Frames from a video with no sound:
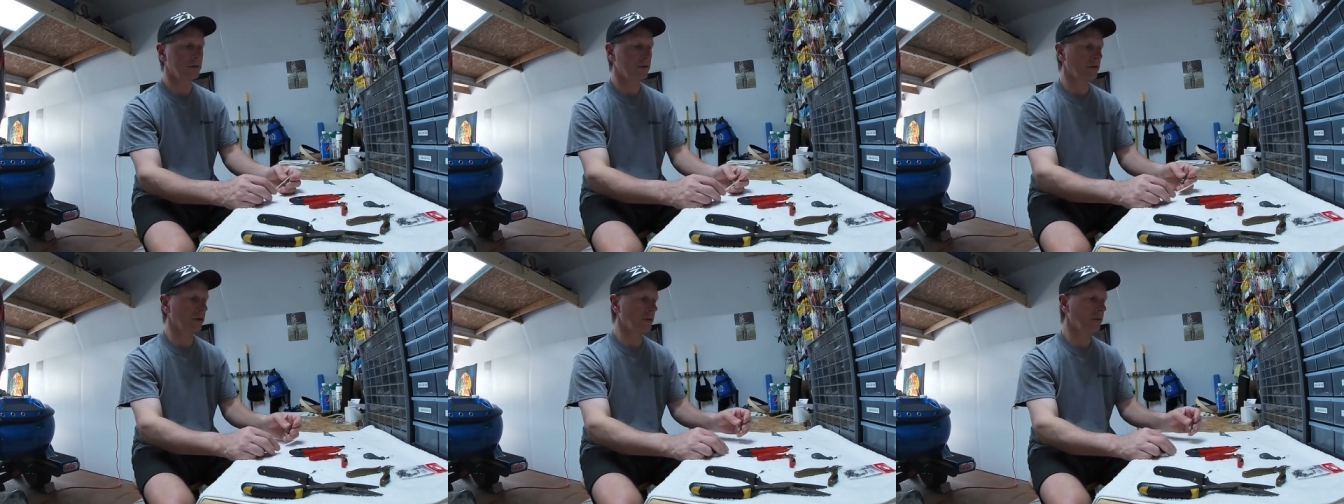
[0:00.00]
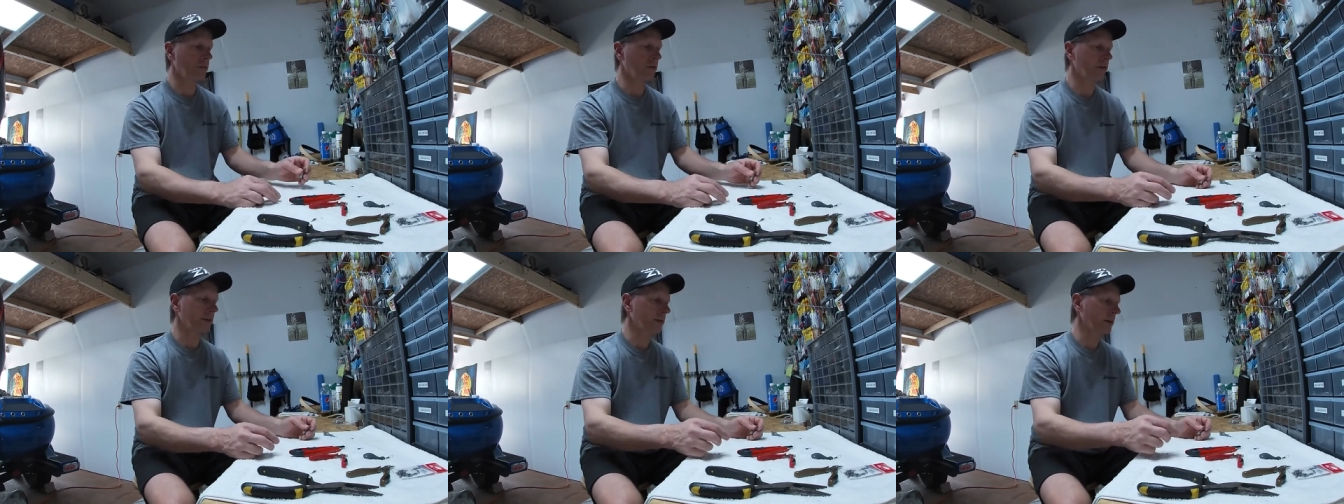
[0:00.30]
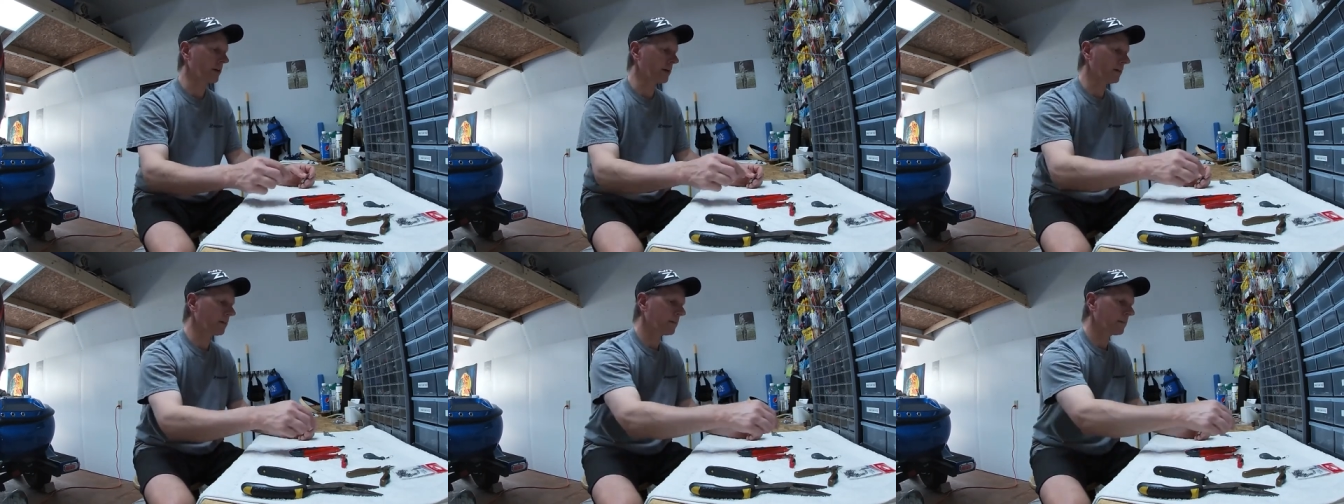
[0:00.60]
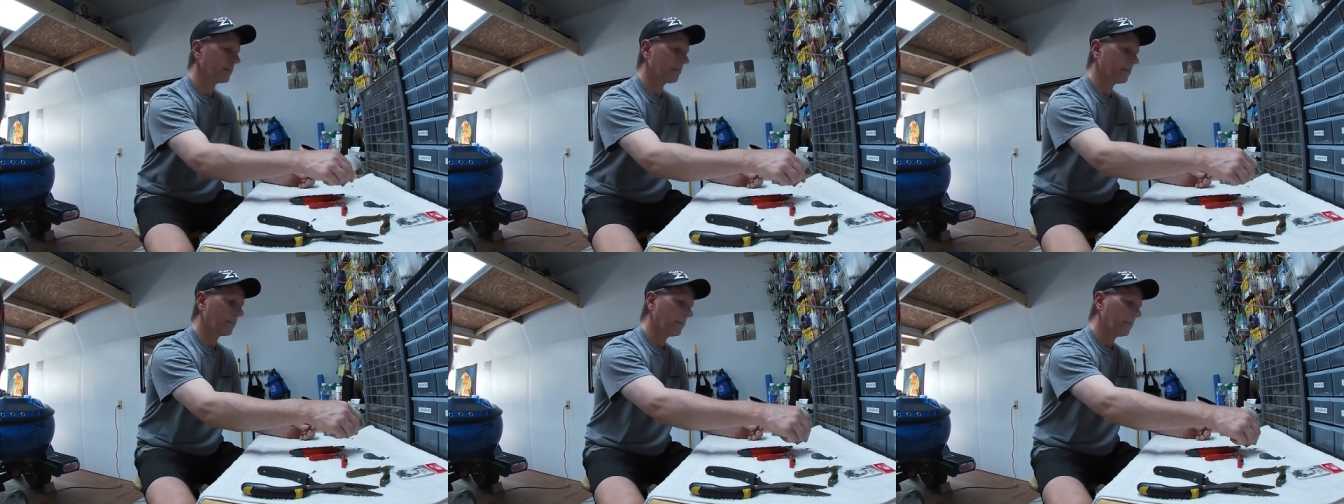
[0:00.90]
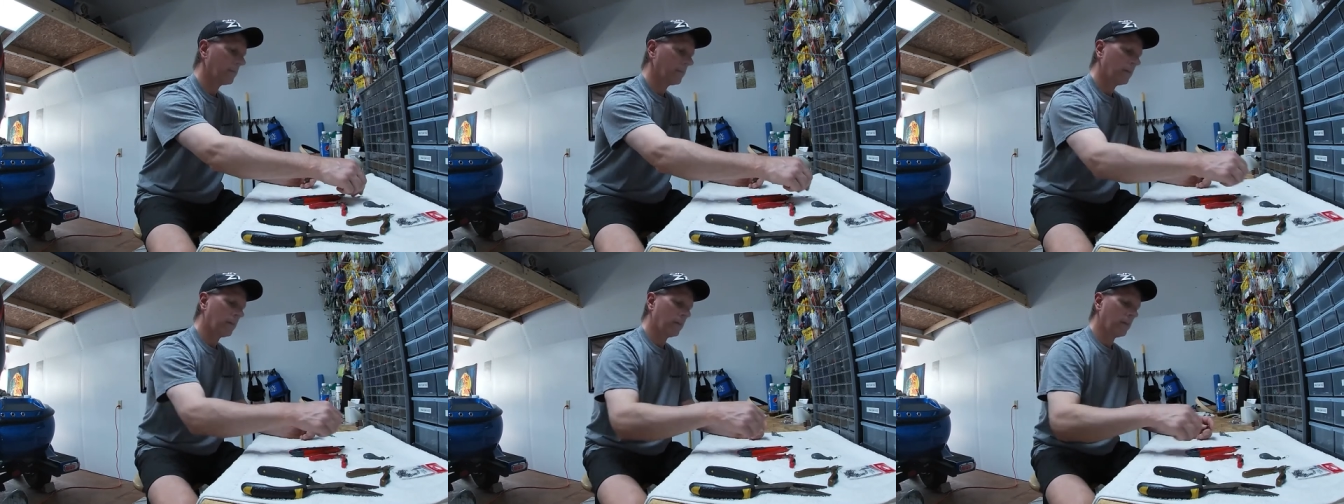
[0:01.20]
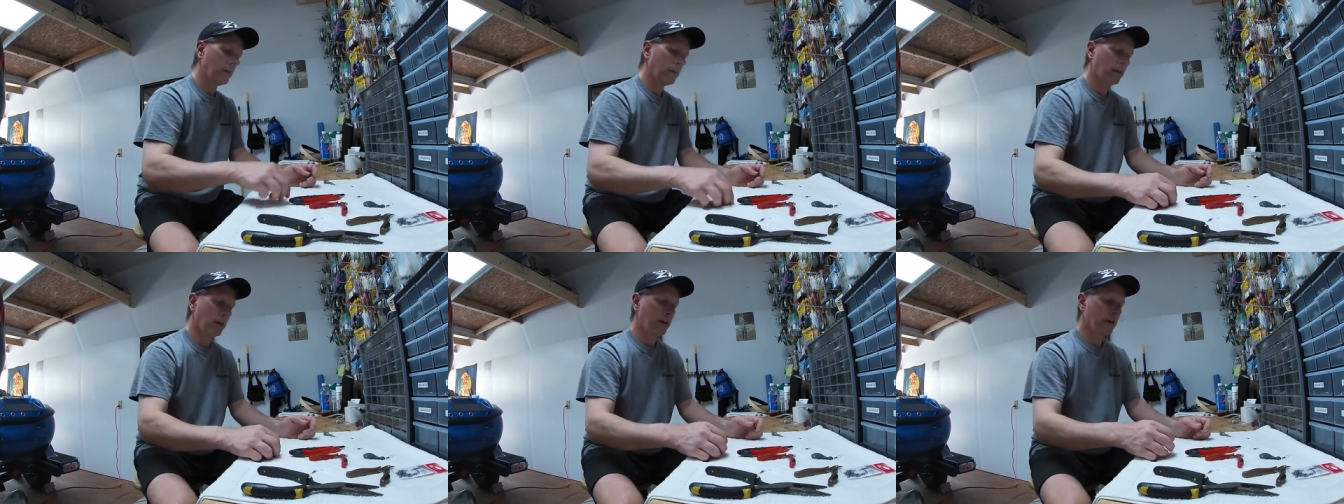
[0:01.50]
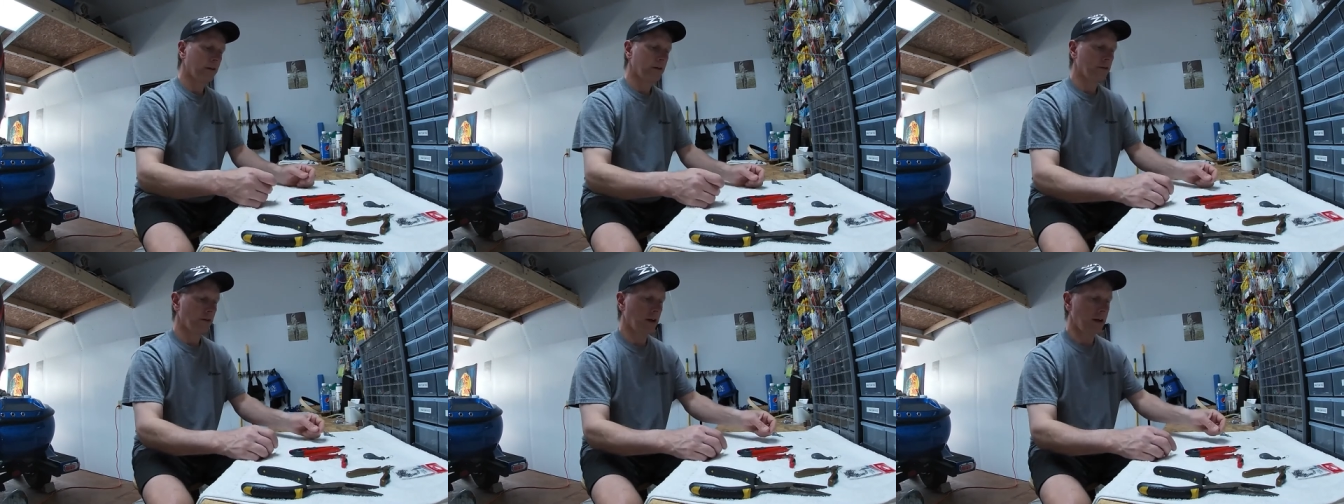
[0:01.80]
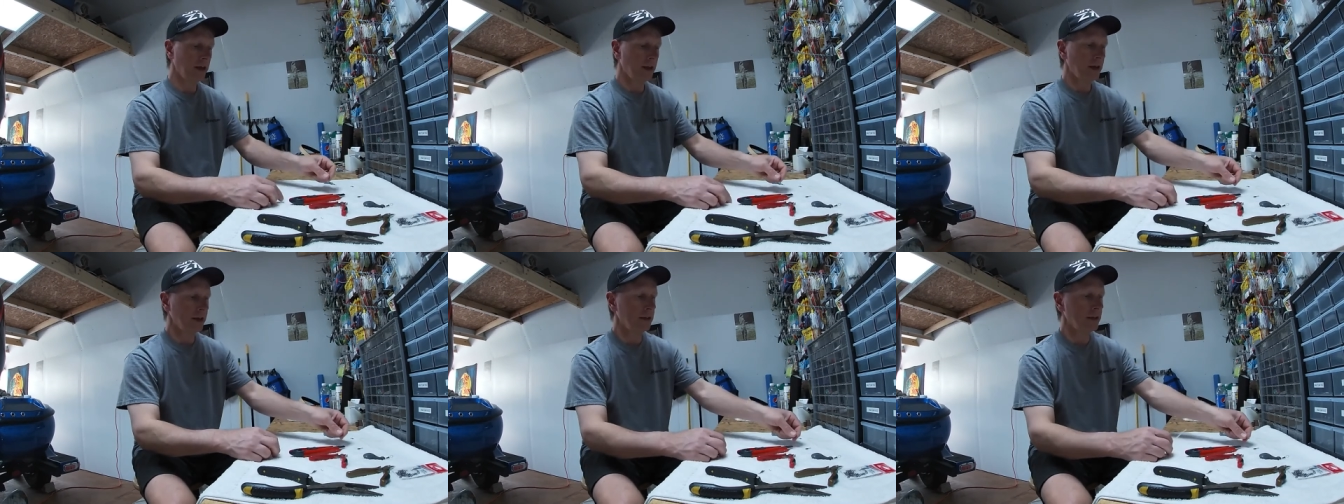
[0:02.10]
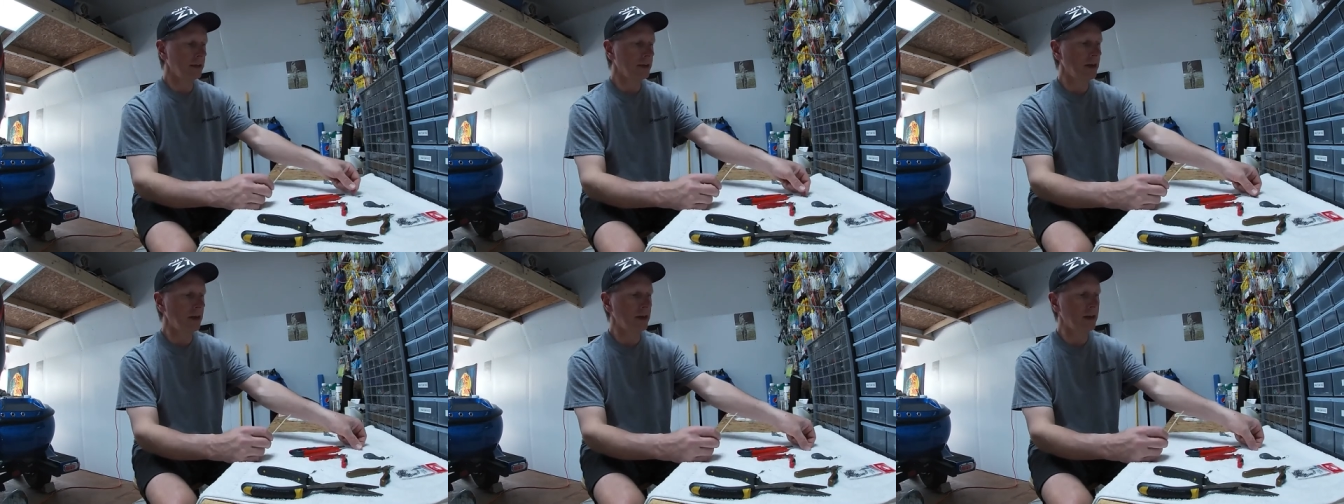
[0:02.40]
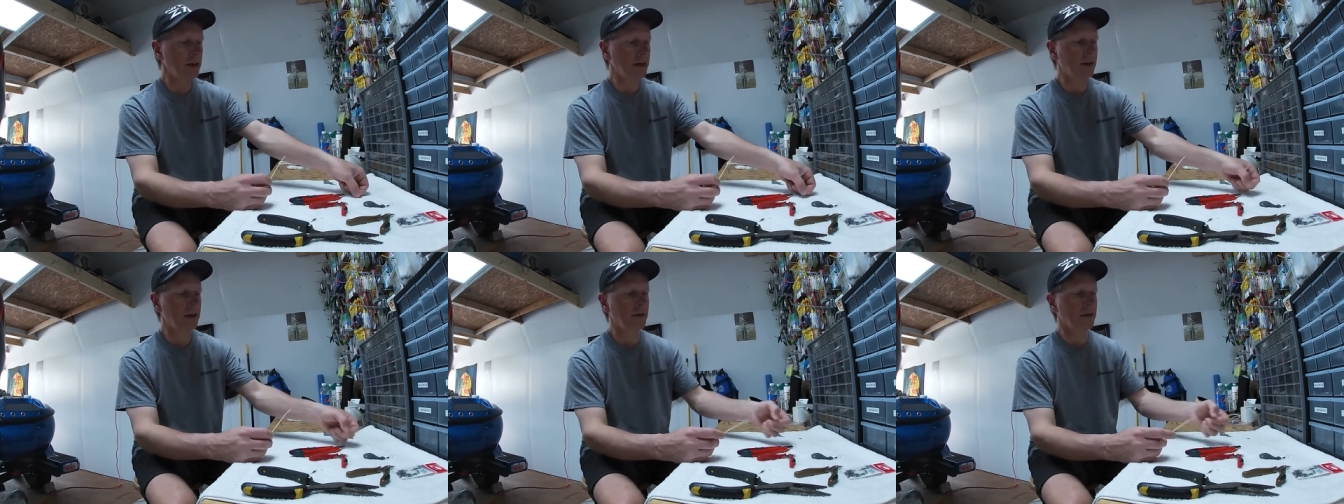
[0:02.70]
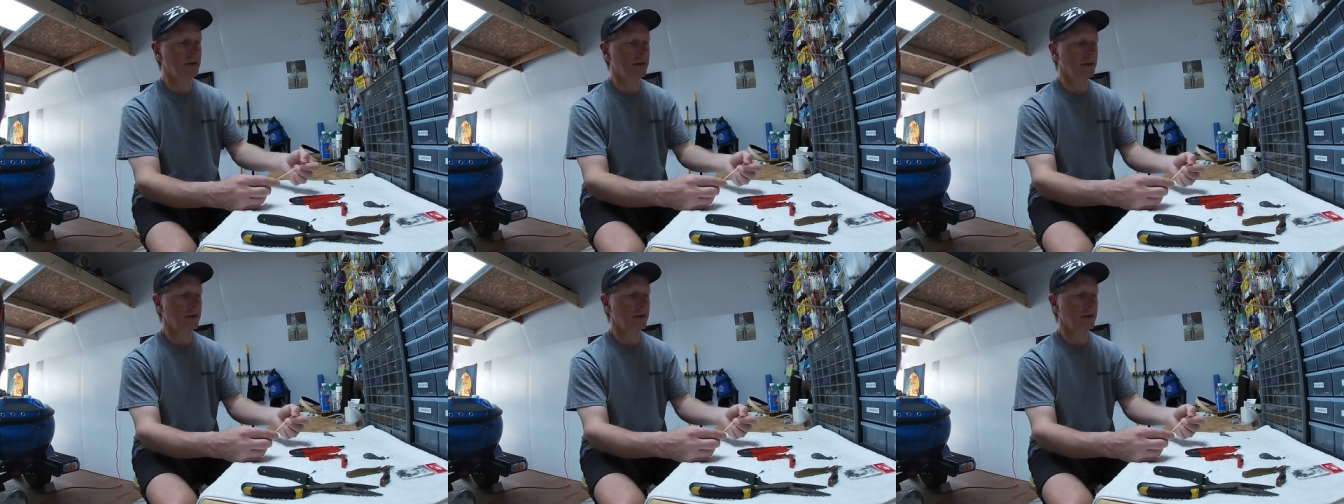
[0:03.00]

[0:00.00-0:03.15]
grip on there. So I like to take,